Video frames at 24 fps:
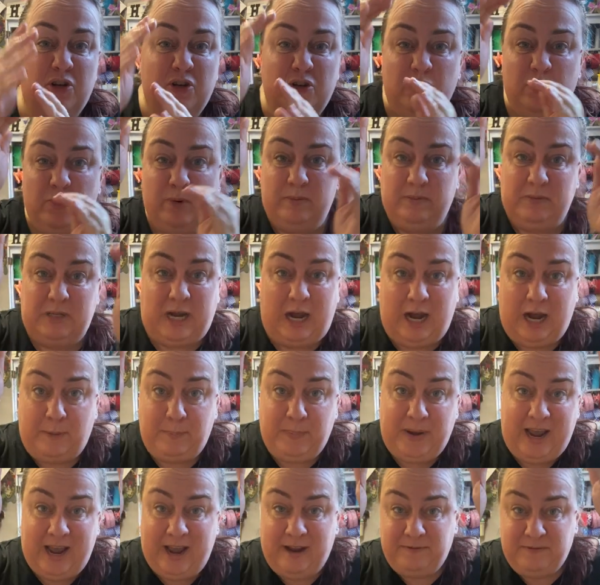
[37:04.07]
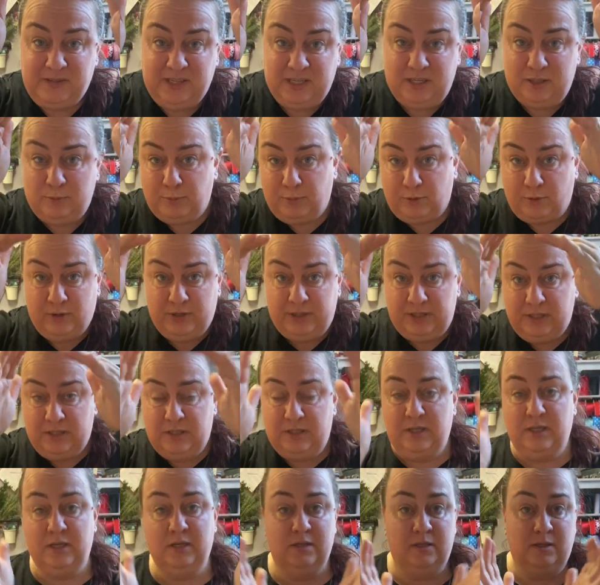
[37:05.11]
could do top halvesies
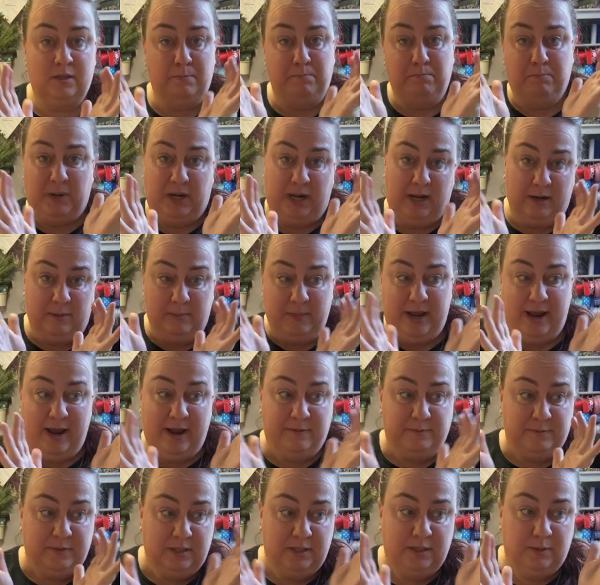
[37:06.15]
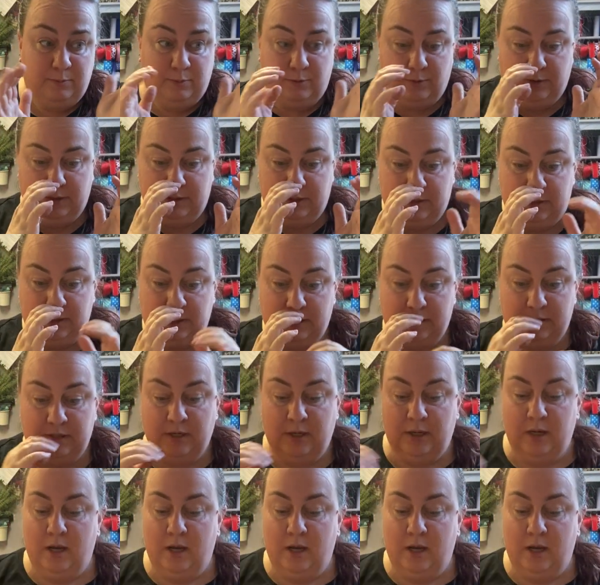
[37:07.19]
parentheses, some bottom halvesies parentheses,